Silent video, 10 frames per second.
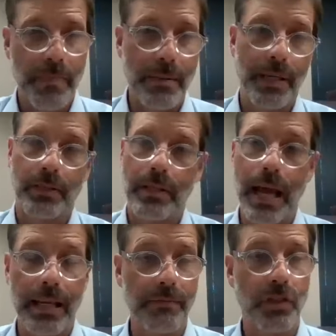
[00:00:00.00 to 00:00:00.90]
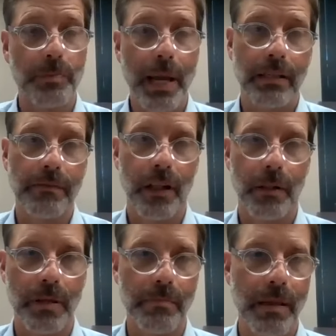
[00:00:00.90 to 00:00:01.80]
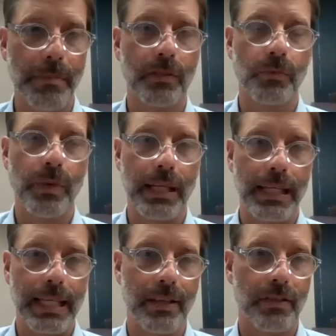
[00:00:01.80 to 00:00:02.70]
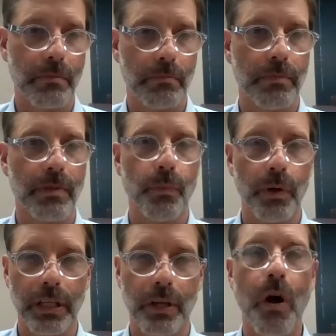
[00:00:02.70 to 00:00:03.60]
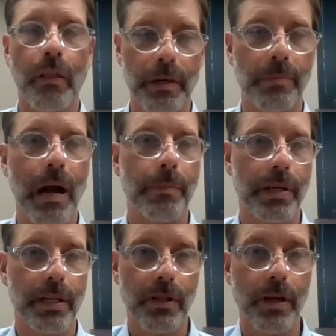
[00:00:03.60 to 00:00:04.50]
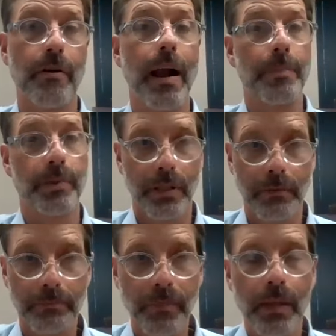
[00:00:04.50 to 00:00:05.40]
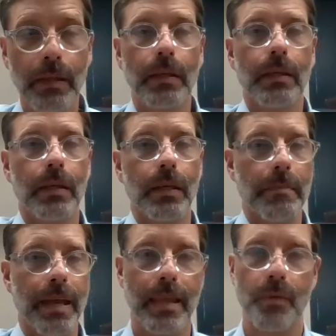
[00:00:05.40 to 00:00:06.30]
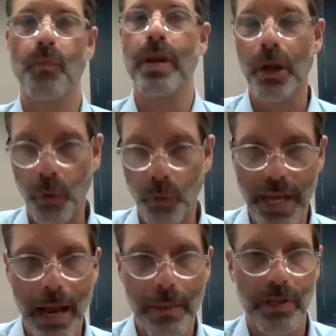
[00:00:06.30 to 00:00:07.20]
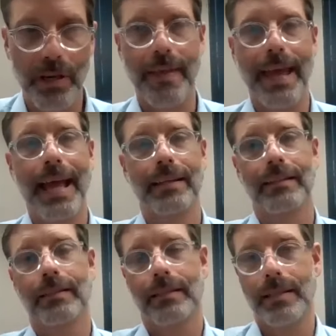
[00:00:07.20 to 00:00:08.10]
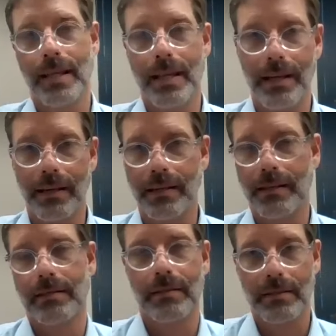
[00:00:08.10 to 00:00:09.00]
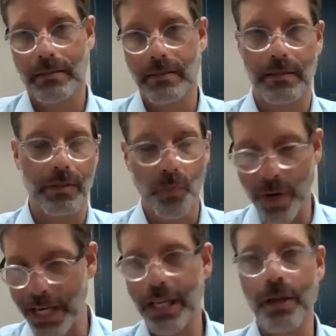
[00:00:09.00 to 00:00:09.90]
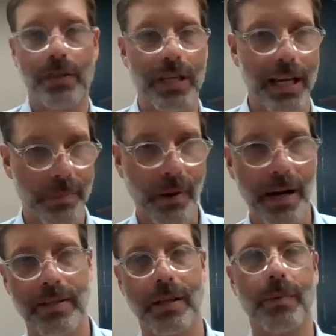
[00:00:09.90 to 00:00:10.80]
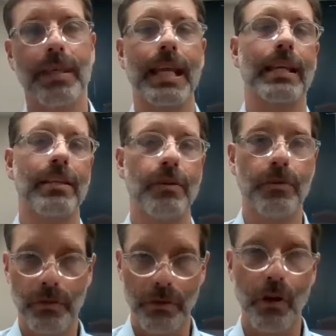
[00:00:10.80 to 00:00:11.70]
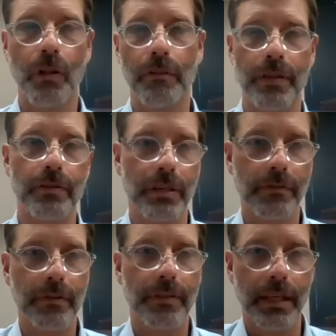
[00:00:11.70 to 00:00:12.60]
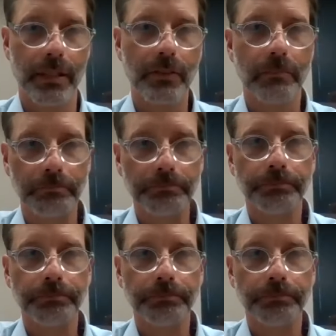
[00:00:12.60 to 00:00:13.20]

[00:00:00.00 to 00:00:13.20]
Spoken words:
Maybe it's not even spec development. Maybe it's we can get some really quality properties under option. And then we hold the option to that and we negotiate the pricing with the end user and all of those different things.